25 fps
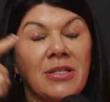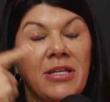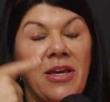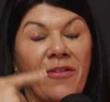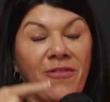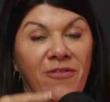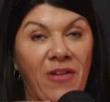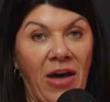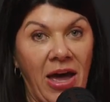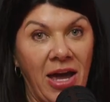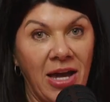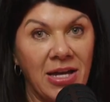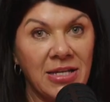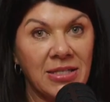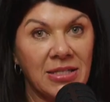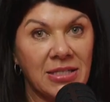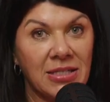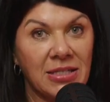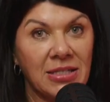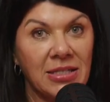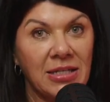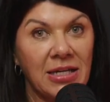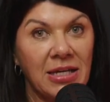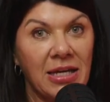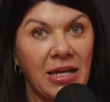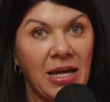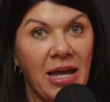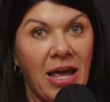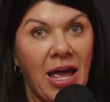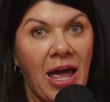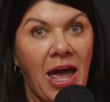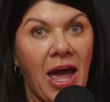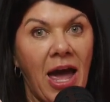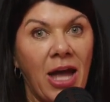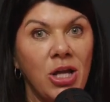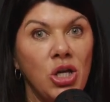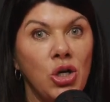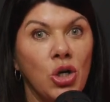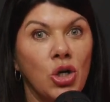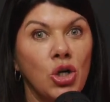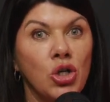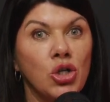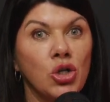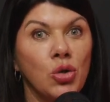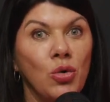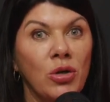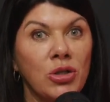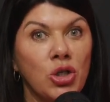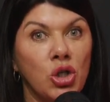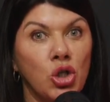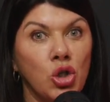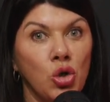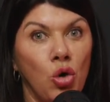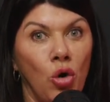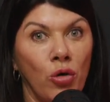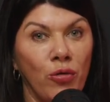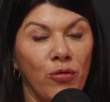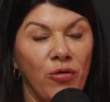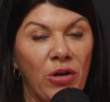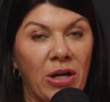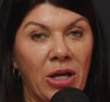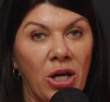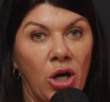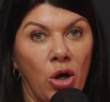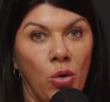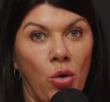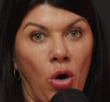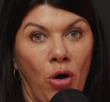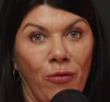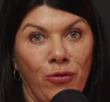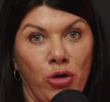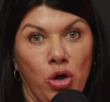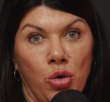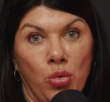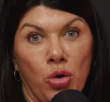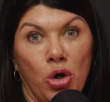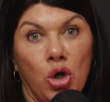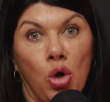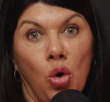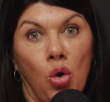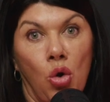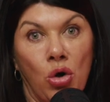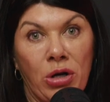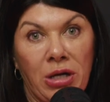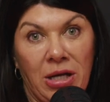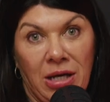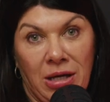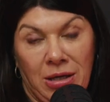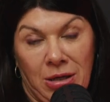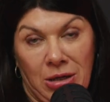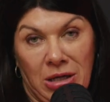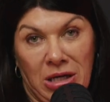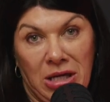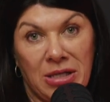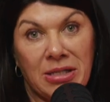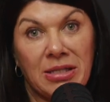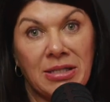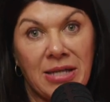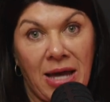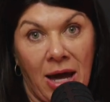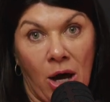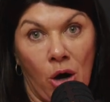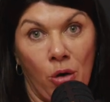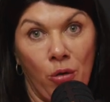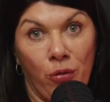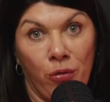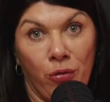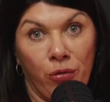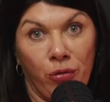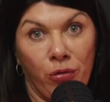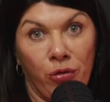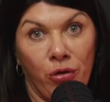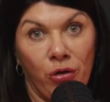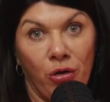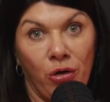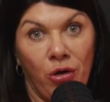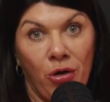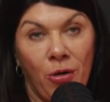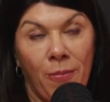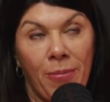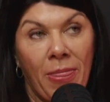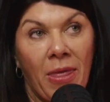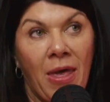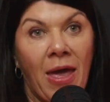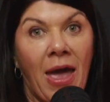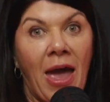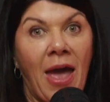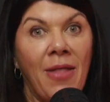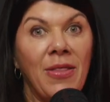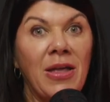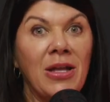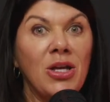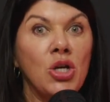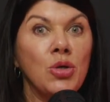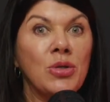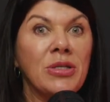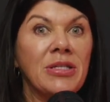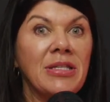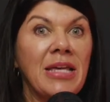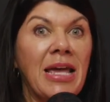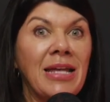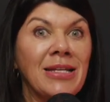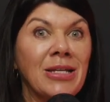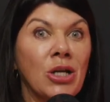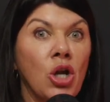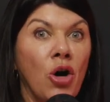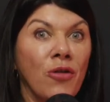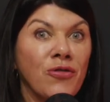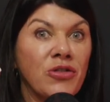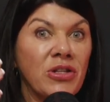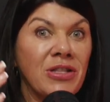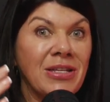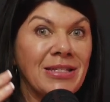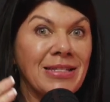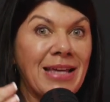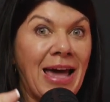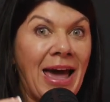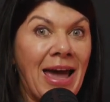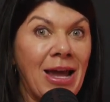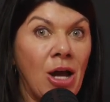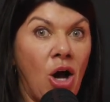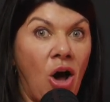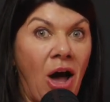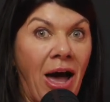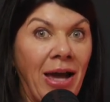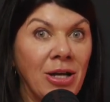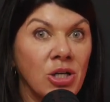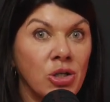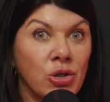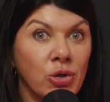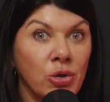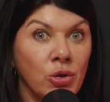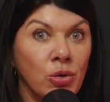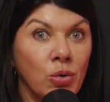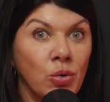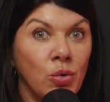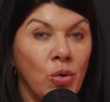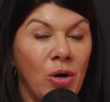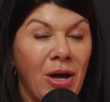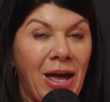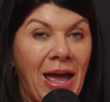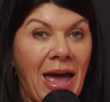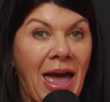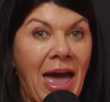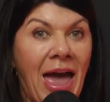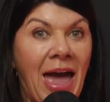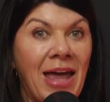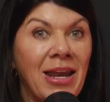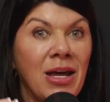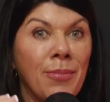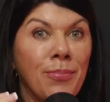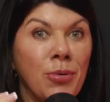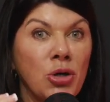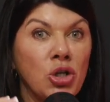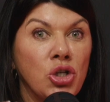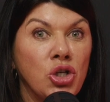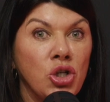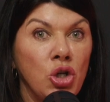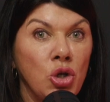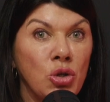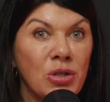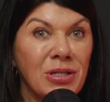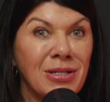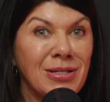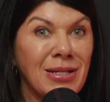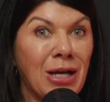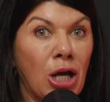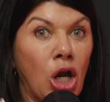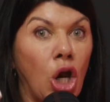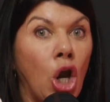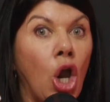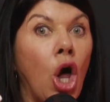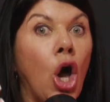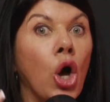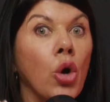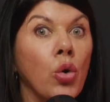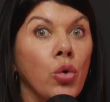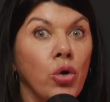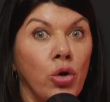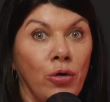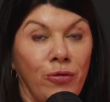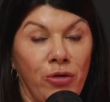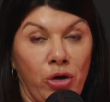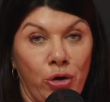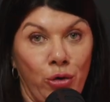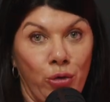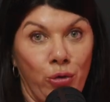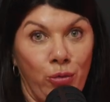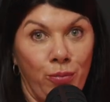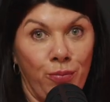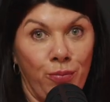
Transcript: face, and you can do a short video of you recording yourself, and then you send it off to this AI tool, and it produces a clone of you,